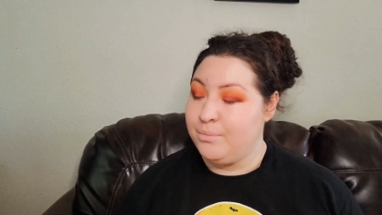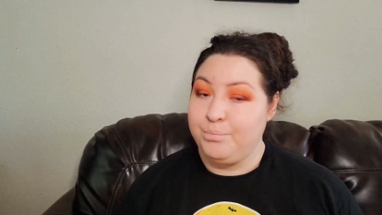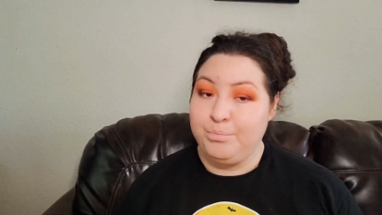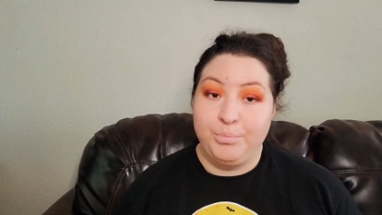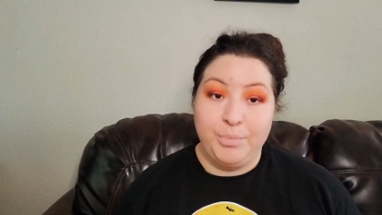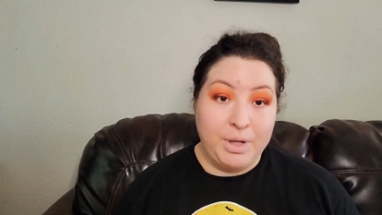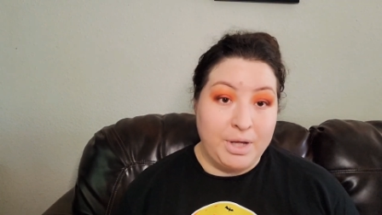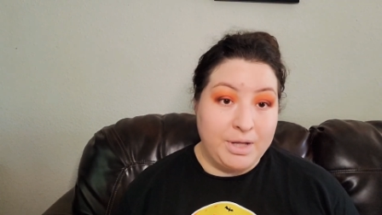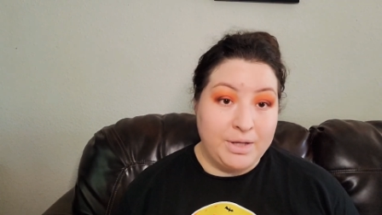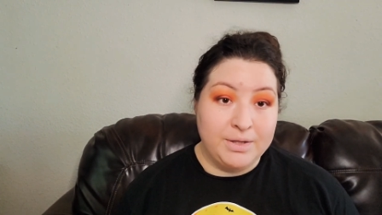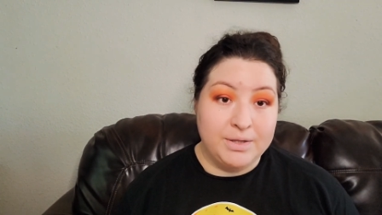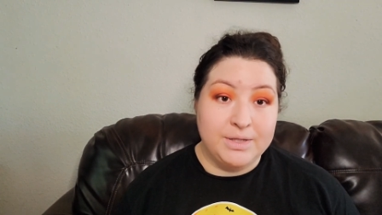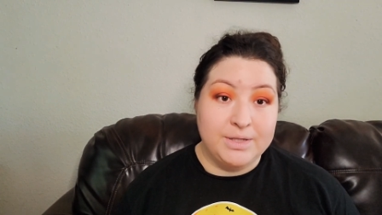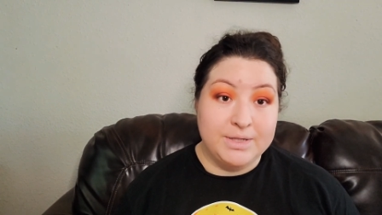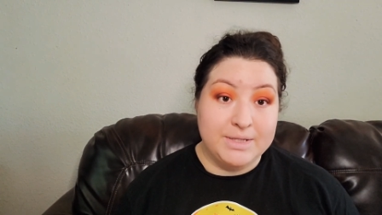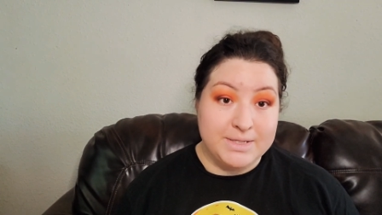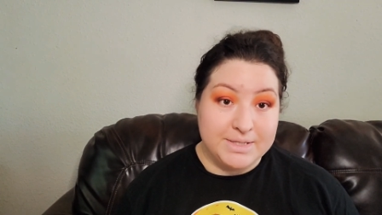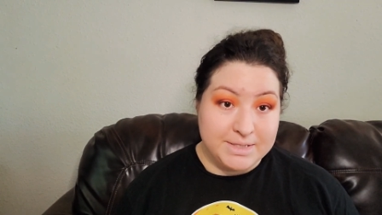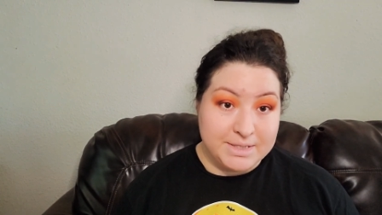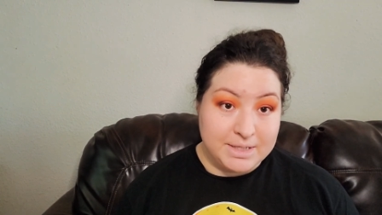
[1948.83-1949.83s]
man,
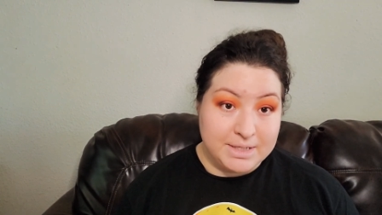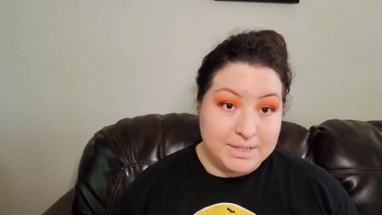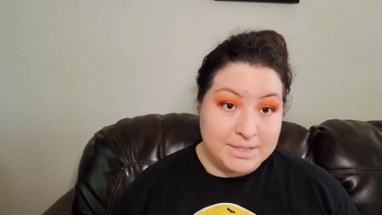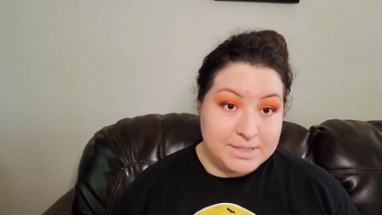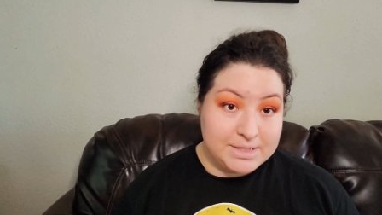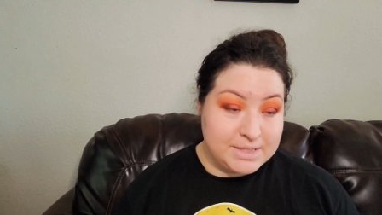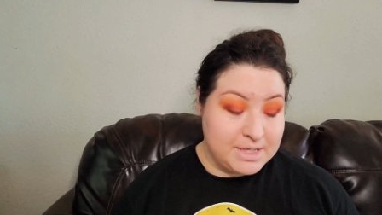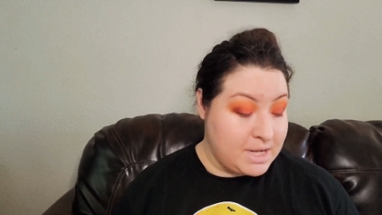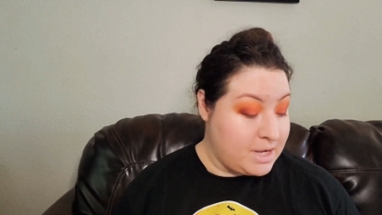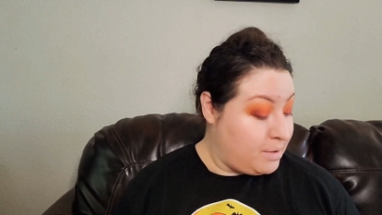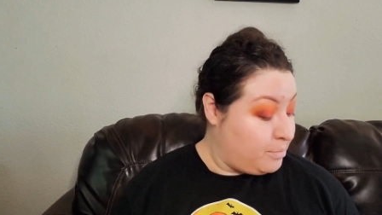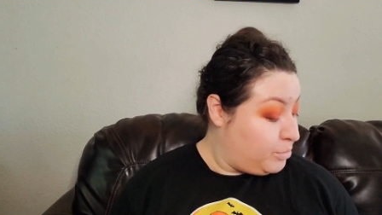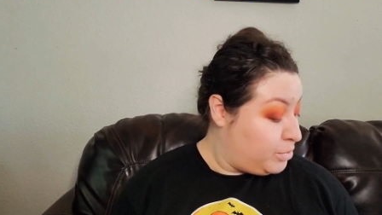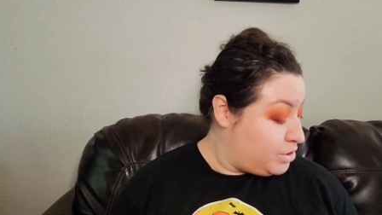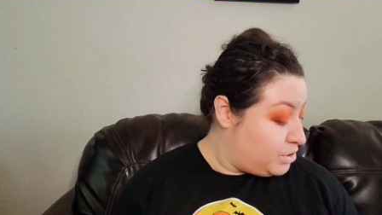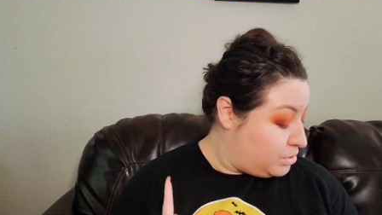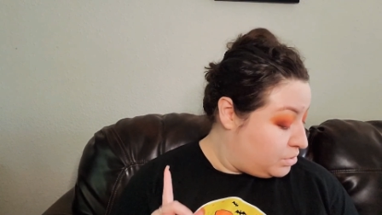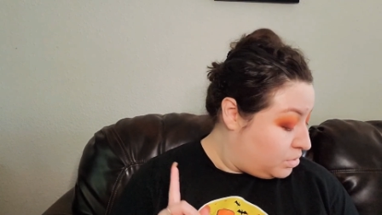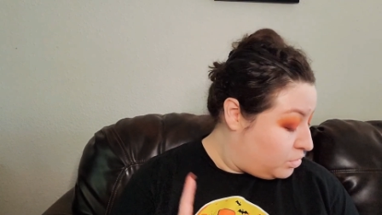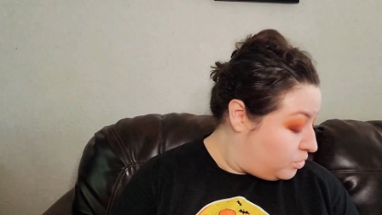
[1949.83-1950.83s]
this sucks. But
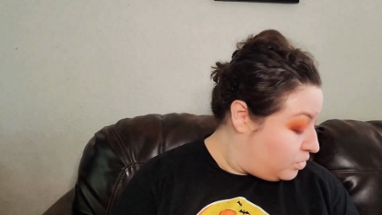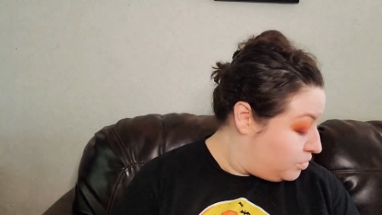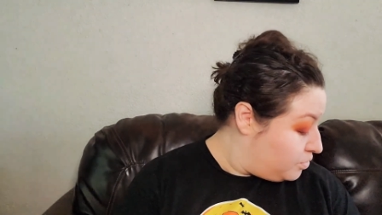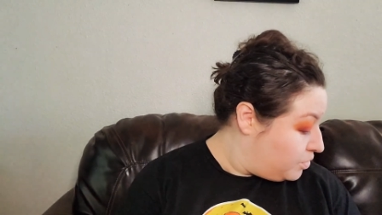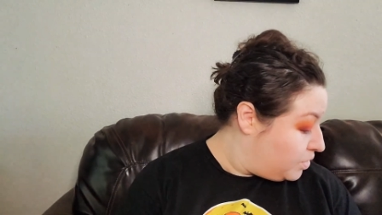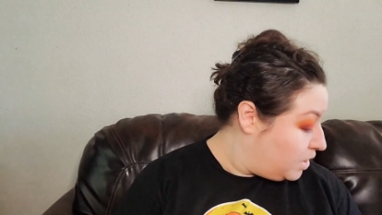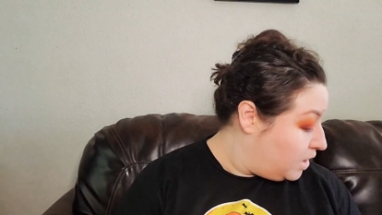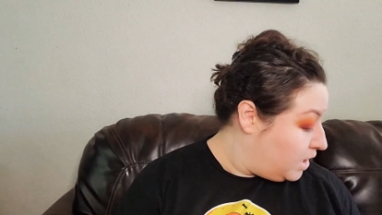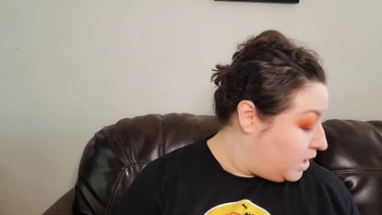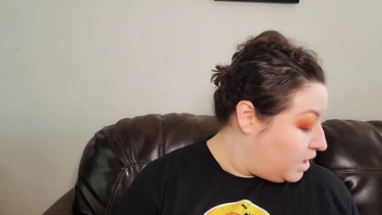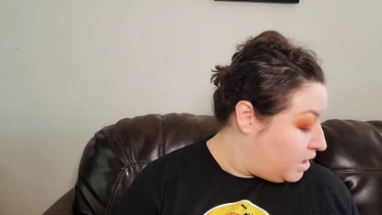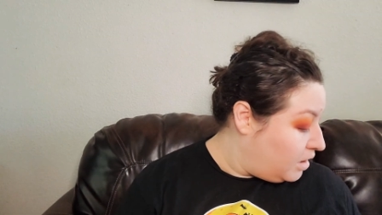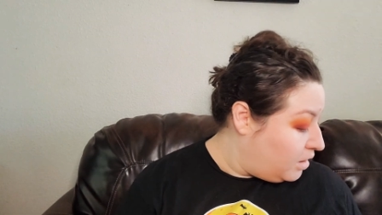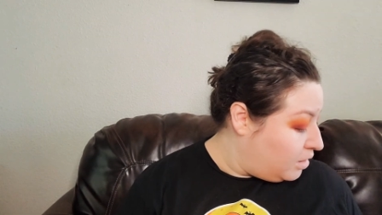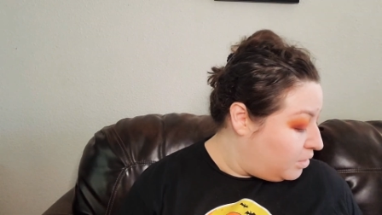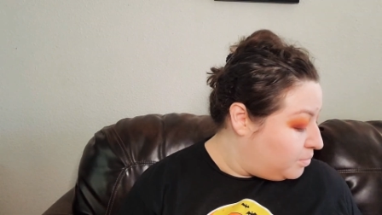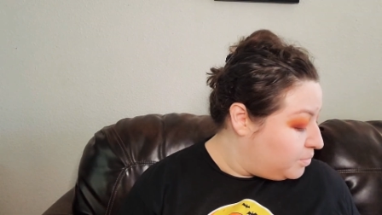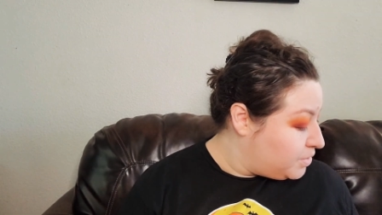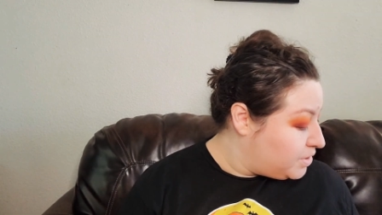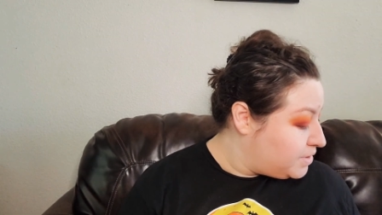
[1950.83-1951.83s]
you know what really
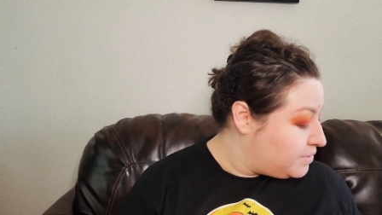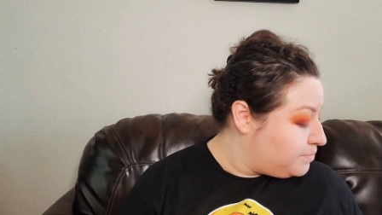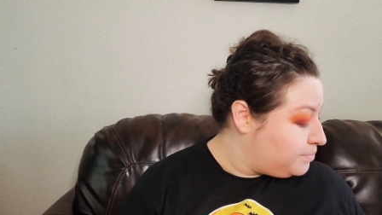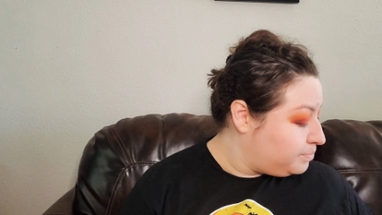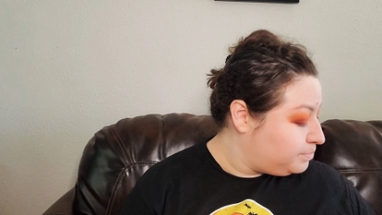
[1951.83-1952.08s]
helps?